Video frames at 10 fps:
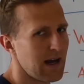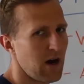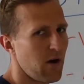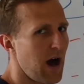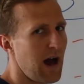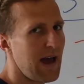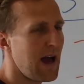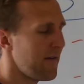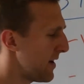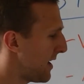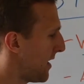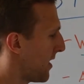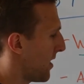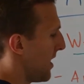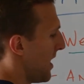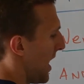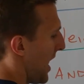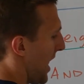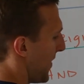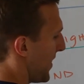Now, I have it here
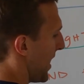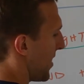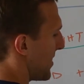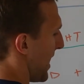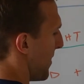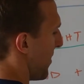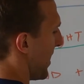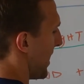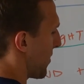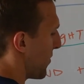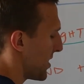on the airdyne bike,